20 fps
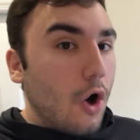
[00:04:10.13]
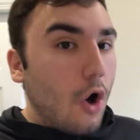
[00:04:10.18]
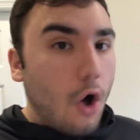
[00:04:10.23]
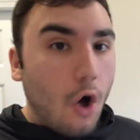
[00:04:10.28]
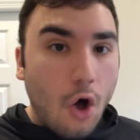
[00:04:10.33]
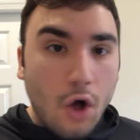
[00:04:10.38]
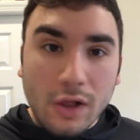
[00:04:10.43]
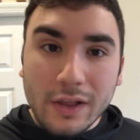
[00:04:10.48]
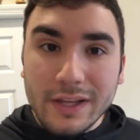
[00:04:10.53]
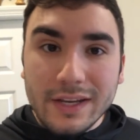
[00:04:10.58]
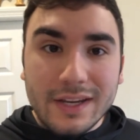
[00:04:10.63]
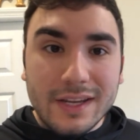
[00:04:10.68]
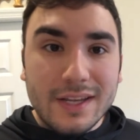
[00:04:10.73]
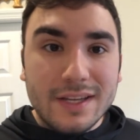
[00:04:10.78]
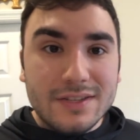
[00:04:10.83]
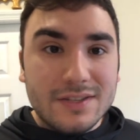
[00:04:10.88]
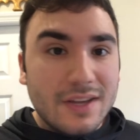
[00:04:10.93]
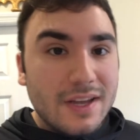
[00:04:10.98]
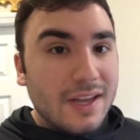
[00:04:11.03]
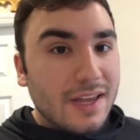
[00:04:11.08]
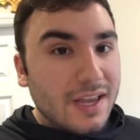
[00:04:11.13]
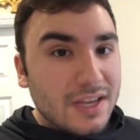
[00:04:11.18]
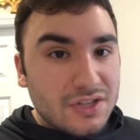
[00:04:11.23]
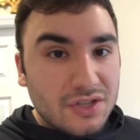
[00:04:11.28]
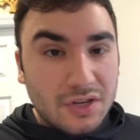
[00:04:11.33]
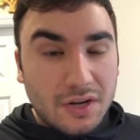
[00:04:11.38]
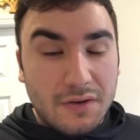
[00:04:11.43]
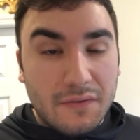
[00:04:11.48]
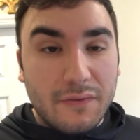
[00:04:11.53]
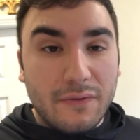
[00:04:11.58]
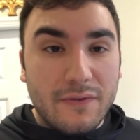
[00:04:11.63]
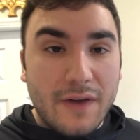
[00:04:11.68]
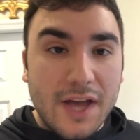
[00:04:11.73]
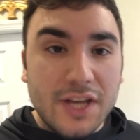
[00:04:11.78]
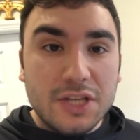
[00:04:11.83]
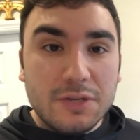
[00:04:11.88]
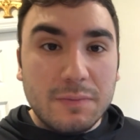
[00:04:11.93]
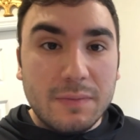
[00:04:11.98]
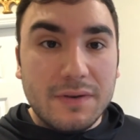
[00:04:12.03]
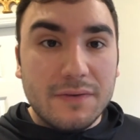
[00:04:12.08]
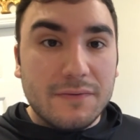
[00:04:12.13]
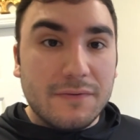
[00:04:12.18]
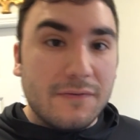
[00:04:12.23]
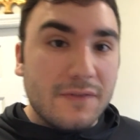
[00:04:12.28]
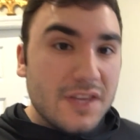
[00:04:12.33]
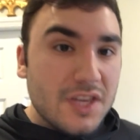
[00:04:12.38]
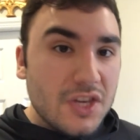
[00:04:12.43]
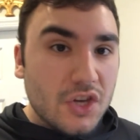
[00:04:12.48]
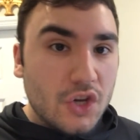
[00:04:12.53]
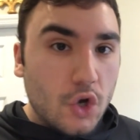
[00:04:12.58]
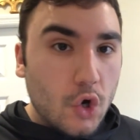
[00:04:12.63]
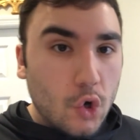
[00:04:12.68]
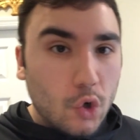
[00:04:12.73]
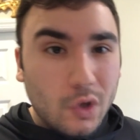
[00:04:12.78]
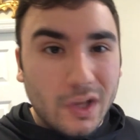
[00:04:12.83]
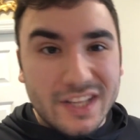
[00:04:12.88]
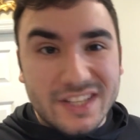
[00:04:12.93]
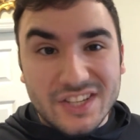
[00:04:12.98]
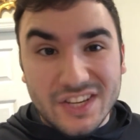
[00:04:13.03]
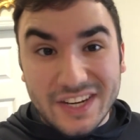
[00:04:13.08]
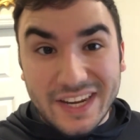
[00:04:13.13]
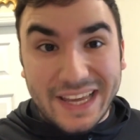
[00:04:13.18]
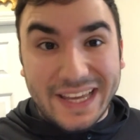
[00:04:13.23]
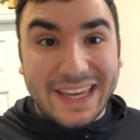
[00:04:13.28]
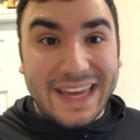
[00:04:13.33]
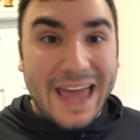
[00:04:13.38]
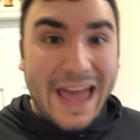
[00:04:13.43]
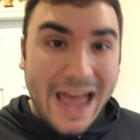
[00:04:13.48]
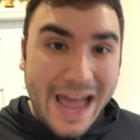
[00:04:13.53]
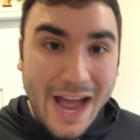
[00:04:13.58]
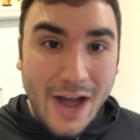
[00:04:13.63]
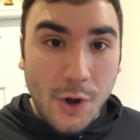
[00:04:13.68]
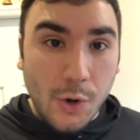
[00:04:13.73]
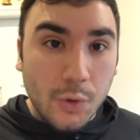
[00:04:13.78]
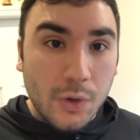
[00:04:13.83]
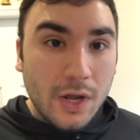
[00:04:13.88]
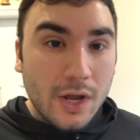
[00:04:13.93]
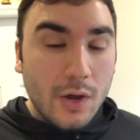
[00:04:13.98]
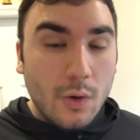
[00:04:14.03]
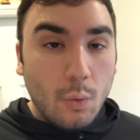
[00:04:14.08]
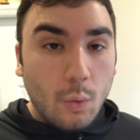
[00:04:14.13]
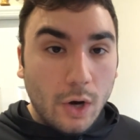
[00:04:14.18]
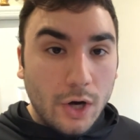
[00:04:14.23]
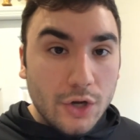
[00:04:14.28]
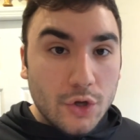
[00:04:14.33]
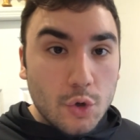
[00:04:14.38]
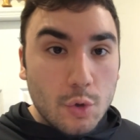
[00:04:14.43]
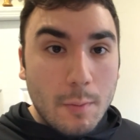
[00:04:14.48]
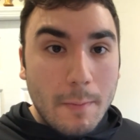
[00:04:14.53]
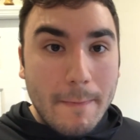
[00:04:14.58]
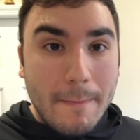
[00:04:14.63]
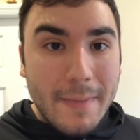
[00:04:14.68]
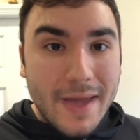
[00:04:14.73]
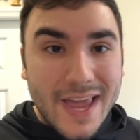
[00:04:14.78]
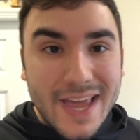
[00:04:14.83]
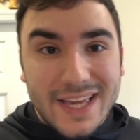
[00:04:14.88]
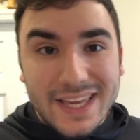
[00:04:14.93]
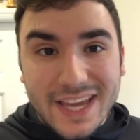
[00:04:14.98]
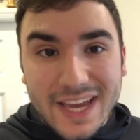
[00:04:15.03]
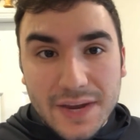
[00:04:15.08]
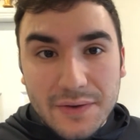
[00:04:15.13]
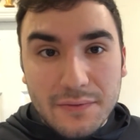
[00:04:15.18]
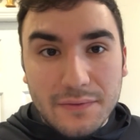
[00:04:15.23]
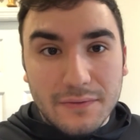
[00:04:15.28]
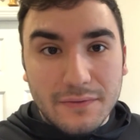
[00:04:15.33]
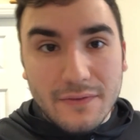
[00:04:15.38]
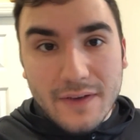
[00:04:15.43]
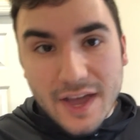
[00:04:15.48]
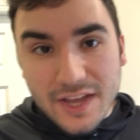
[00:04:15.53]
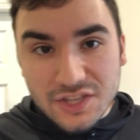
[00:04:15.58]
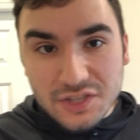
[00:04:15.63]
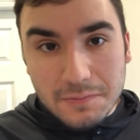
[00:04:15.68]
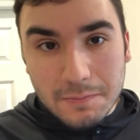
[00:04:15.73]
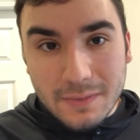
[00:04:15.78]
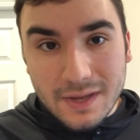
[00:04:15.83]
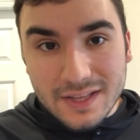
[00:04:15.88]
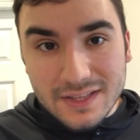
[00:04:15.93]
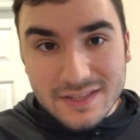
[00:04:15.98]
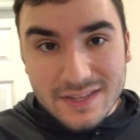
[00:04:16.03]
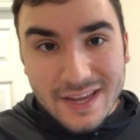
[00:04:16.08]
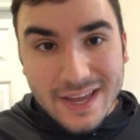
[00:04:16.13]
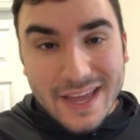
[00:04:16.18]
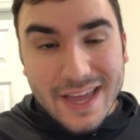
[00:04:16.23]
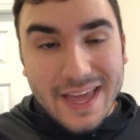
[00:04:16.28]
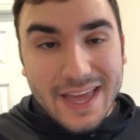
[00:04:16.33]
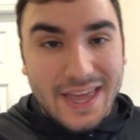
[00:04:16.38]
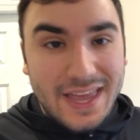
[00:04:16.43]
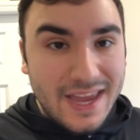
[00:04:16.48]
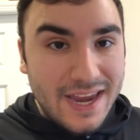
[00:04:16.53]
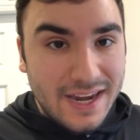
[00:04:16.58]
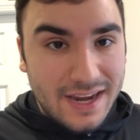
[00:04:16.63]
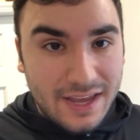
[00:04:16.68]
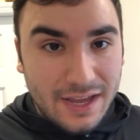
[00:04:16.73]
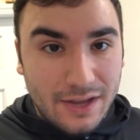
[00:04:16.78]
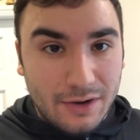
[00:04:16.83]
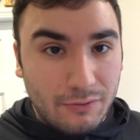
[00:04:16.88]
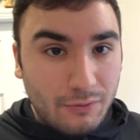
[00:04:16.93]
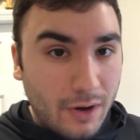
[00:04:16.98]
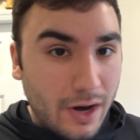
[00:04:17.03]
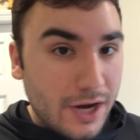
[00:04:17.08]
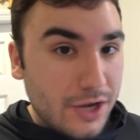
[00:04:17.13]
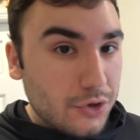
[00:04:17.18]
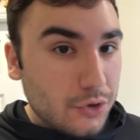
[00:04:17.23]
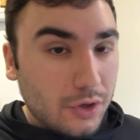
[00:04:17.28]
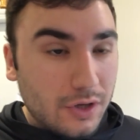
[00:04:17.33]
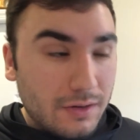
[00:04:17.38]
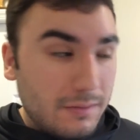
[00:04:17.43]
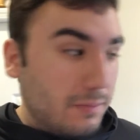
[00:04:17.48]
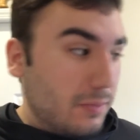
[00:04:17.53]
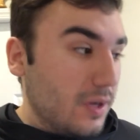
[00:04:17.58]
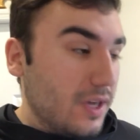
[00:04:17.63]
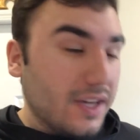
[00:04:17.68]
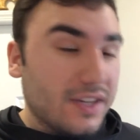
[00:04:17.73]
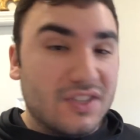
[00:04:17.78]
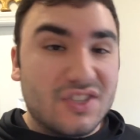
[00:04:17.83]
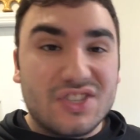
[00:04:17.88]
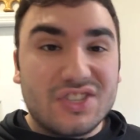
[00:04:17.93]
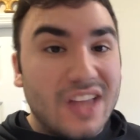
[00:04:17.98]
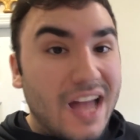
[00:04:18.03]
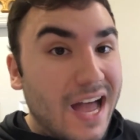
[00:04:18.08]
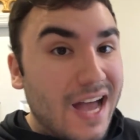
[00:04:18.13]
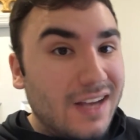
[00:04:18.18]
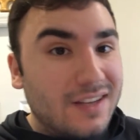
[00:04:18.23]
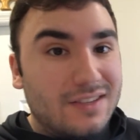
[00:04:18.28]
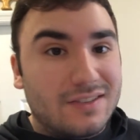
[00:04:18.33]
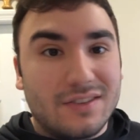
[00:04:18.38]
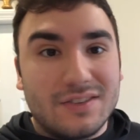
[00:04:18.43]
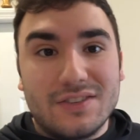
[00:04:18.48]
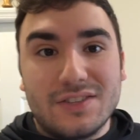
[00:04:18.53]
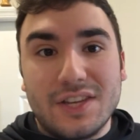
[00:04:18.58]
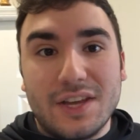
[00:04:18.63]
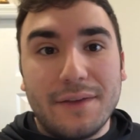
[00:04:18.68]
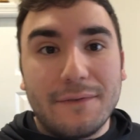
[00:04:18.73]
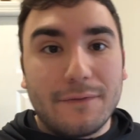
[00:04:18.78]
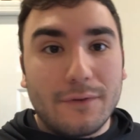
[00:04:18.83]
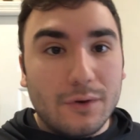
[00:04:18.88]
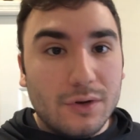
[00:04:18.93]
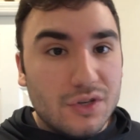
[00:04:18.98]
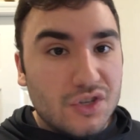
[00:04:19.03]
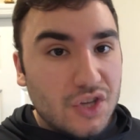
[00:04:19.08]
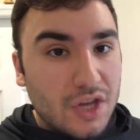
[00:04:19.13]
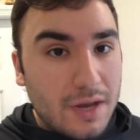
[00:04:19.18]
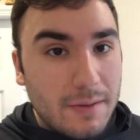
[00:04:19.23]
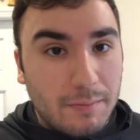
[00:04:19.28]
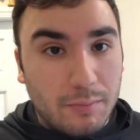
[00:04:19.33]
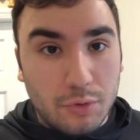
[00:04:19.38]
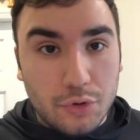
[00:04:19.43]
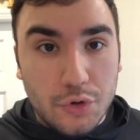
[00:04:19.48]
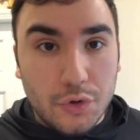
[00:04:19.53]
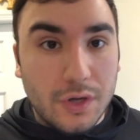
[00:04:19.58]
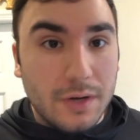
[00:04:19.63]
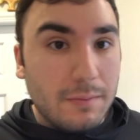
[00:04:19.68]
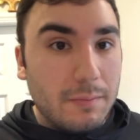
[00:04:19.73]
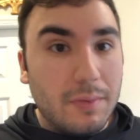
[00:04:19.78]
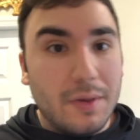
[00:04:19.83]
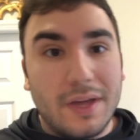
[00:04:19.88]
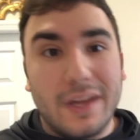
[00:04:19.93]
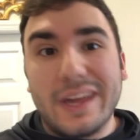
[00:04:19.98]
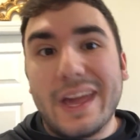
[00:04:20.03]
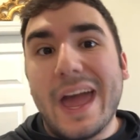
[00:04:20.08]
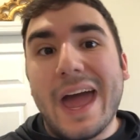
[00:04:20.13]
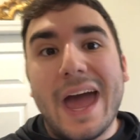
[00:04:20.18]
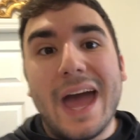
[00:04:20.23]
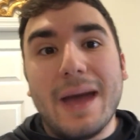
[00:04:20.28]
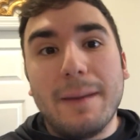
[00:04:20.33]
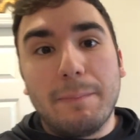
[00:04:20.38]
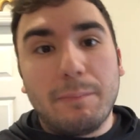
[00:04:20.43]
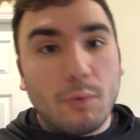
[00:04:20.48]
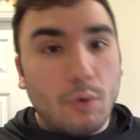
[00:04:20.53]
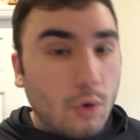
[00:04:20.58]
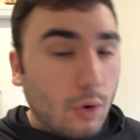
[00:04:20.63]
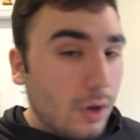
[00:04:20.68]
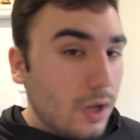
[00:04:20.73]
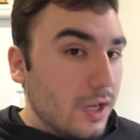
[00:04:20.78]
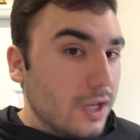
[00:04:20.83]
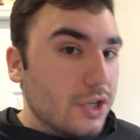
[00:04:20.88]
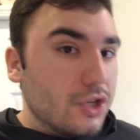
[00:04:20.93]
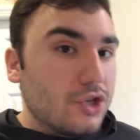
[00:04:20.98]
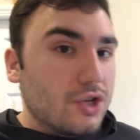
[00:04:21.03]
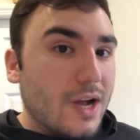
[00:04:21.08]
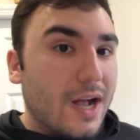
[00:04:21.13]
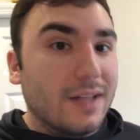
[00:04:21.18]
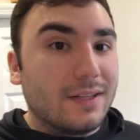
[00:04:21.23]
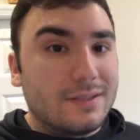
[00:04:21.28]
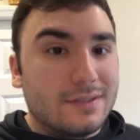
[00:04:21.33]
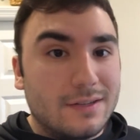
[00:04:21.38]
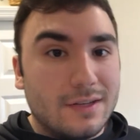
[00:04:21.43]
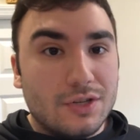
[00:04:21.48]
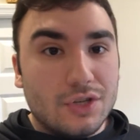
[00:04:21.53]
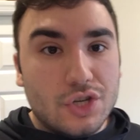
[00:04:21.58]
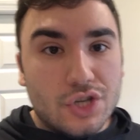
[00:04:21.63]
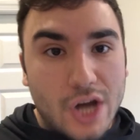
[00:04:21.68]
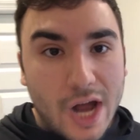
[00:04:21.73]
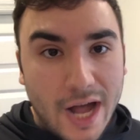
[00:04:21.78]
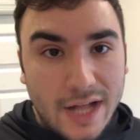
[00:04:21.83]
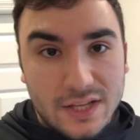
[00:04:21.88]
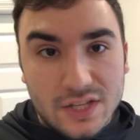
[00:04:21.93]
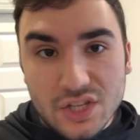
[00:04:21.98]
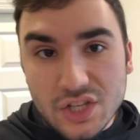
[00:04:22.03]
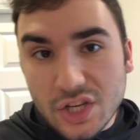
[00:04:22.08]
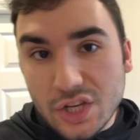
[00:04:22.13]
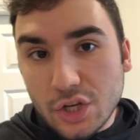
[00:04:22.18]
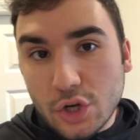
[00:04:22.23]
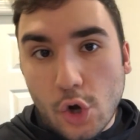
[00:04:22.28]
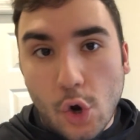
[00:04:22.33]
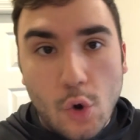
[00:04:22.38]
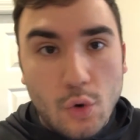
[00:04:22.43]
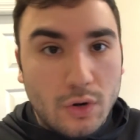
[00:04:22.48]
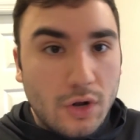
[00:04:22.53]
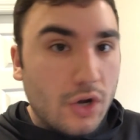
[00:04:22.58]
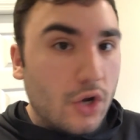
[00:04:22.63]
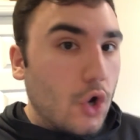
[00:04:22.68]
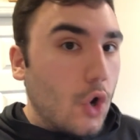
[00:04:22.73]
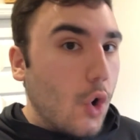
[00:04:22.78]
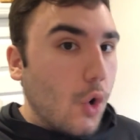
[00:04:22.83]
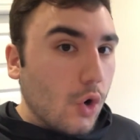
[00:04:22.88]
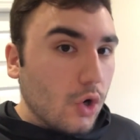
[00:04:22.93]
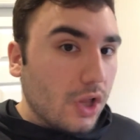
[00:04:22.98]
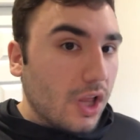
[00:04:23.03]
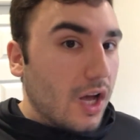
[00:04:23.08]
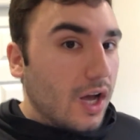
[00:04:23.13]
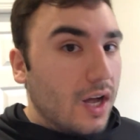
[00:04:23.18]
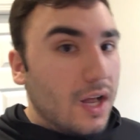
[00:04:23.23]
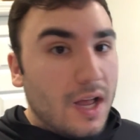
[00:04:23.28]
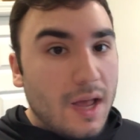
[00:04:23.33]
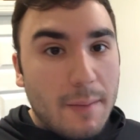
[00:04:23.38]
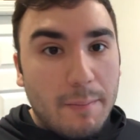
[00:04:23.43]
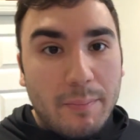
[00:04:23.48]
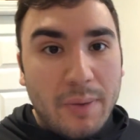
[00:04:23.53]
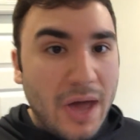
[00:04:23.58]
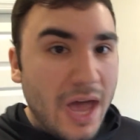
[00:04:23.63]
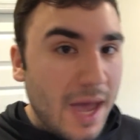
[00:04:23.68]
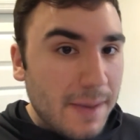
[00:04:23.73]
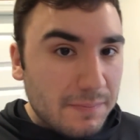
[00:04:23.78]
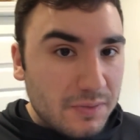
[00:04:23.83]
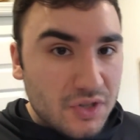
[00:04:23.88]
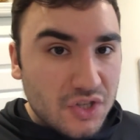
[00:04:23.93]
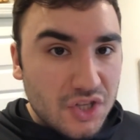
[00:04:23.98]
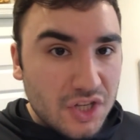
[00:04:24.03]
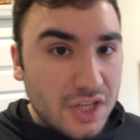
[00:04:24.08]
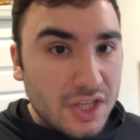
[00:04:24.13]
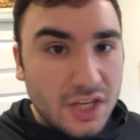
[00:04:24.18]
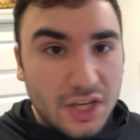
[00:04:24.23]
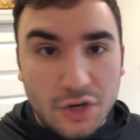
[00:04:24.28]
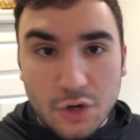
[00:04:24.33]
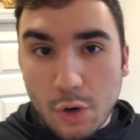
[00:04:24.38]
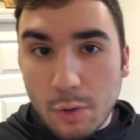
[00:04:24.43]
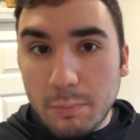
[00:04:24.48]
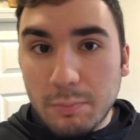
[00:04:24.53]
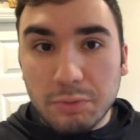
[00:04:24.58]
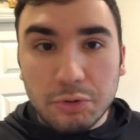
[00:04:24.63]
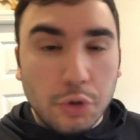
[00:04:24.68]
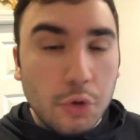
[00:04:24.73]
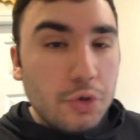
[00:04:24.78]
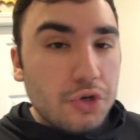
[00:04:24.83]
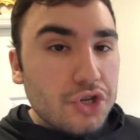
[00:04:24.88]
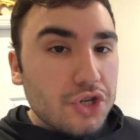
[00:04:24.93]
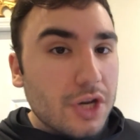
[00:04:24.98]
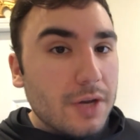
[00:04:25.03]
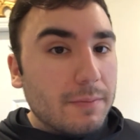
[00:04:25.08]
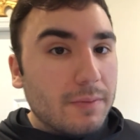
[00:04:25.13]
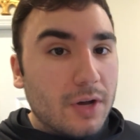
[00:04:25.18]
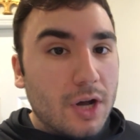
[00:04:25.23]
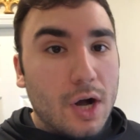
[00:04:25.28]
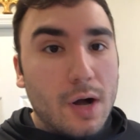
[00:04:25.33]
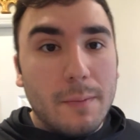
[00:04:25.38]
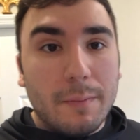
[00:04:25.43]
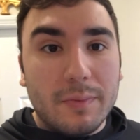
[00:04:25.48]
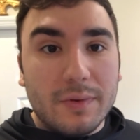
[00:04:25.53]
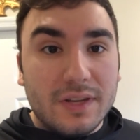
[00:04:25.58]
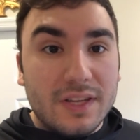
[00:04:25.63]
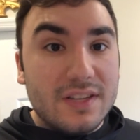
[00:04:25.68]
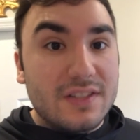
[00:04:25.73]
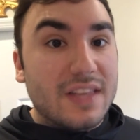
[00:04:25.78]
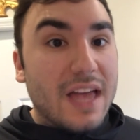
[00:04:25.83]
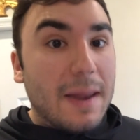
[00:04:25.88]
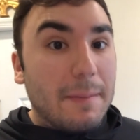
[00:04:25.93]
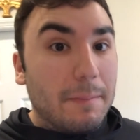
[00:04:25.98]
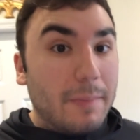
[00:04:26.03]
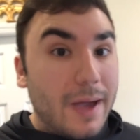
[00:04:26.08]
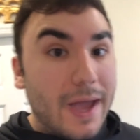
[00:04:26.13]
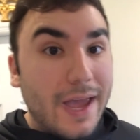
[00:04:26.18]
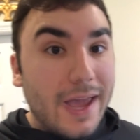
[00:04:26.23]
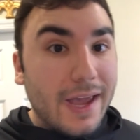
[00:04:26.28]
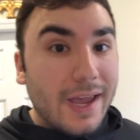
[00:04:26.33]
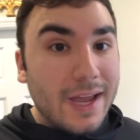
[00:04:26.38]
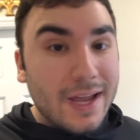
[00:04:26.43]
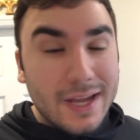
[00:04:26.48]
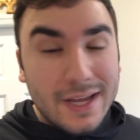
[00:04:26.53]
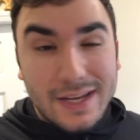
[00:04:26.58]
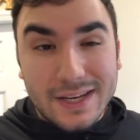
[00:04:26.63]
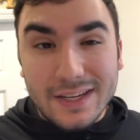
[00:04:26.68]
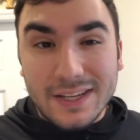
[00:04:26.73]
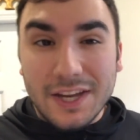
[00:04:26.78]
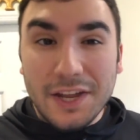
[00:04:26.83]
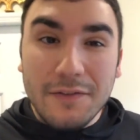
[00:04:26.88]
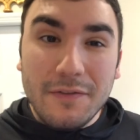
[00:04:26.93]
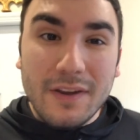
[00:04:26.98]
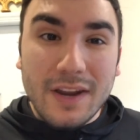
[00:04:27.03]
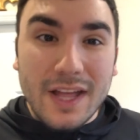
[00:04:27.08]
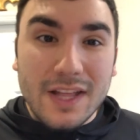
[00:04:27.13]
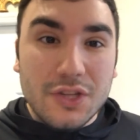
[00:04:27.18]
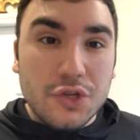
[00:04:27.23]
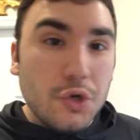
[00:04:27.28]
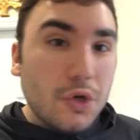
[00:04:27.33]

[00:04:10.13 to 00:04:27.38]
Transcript: All it is an investment vehicle. It's an account where you make investments in it, right? You can pick stocks. Let's say, for example, you can pick Apple, Johnson & Johnson, Coca-Cola, Pepsi, you know, blue chip companies that pay dividends.